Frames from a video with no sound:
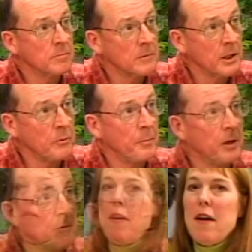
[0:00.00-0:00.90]
So the
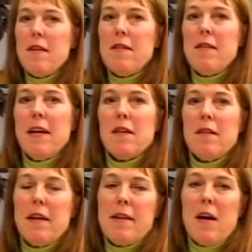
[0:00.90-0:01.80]
issue of how this is
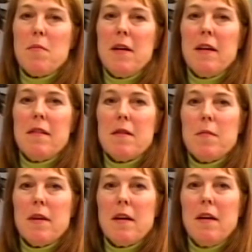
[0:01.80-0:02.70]
handled at town meeting is
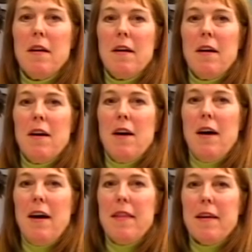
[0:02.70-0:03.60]
something
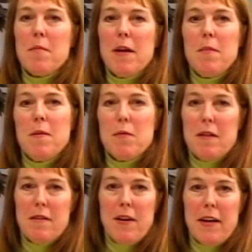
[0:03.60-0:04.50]
I think many
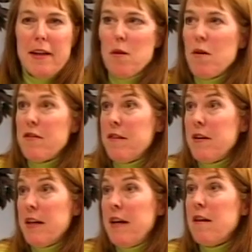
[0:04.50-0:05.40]
people in the Valley are watching
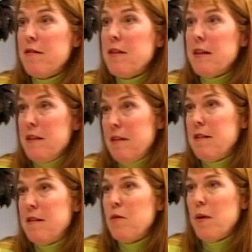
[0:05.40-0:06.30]
very carefully
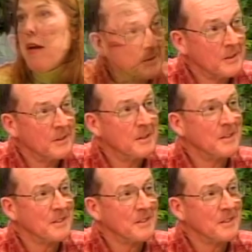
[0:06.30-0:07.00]
to see what happens.